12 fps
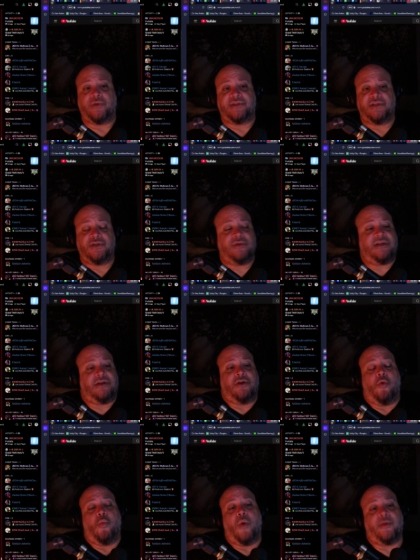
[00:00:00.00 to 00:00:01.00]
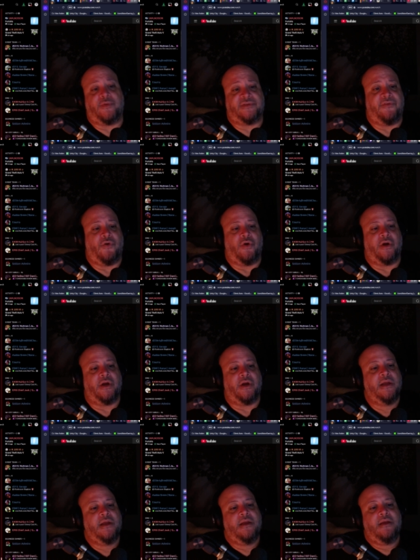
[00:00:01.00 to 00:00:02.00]
to do, didn't know what it was for.
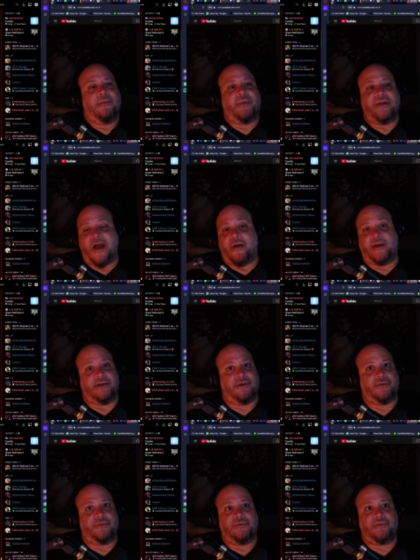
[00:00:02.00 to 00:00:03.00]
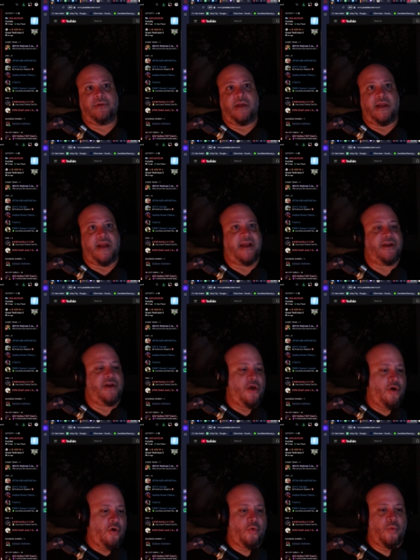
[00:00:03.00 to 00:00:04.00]
But now I do. And I
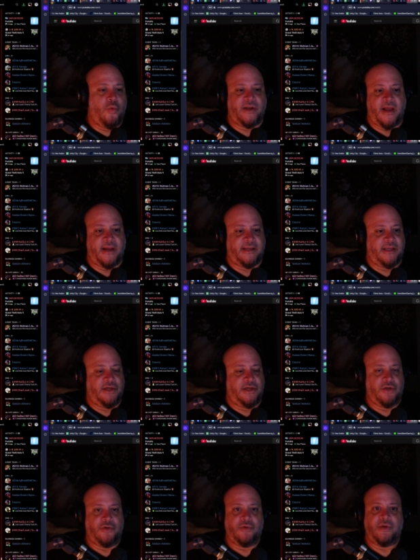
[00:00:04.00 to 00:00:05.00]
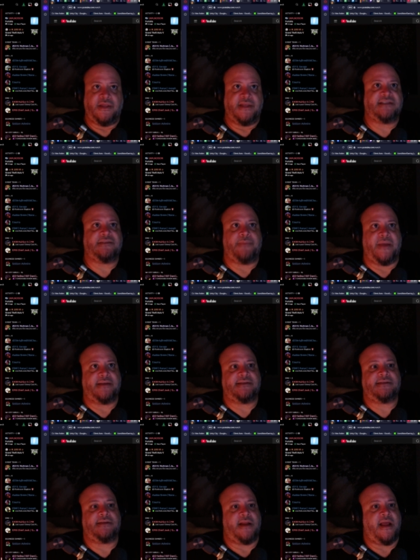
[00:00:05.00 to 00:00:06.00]
know what God can do in this
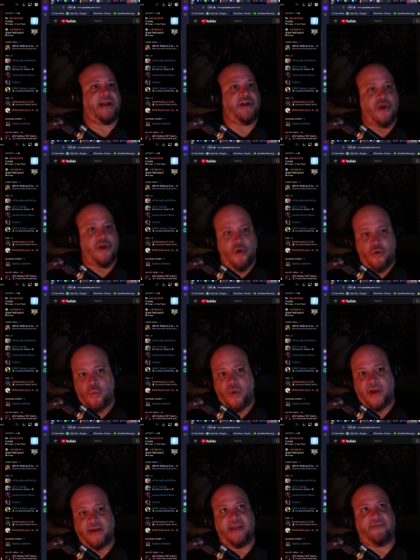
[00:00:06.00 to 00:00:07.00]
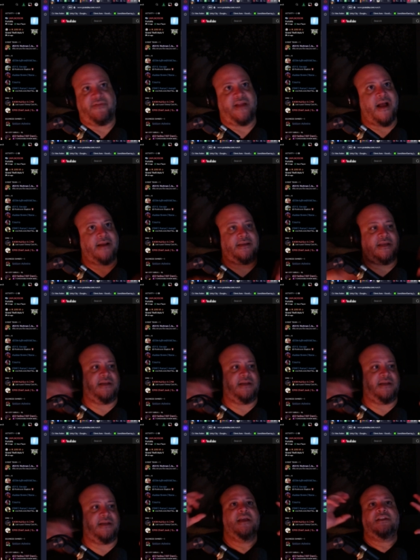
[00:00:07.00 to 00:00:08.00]
space. And I know if God can
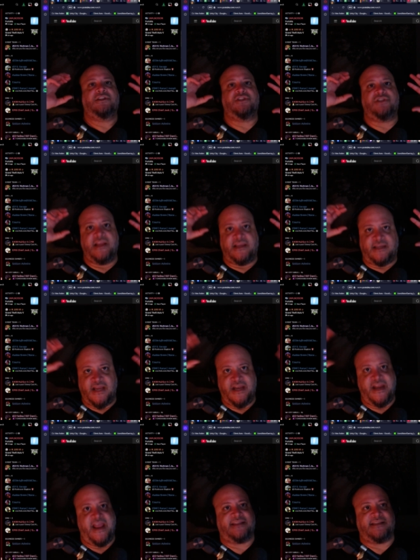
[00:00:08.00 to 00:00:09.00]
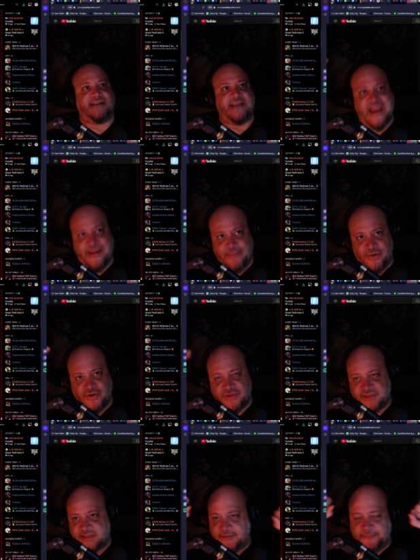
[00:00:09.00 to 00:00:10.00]
connect
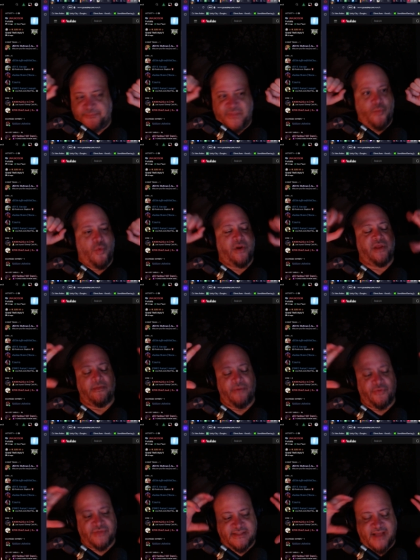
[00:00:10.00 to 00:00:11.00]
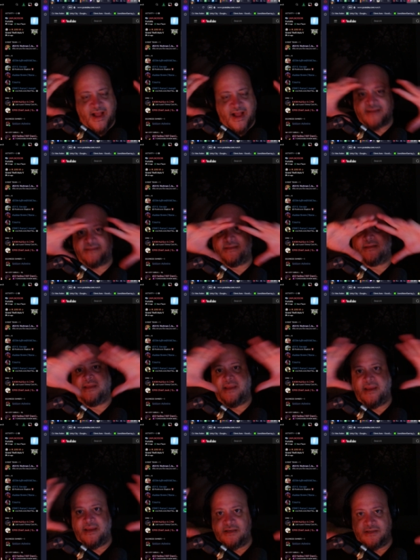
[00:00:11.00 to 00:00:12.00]
gamers in one of the most toxic
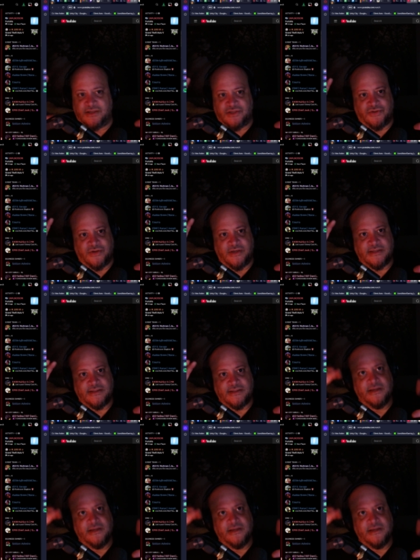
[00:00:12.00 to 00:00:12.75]
industries,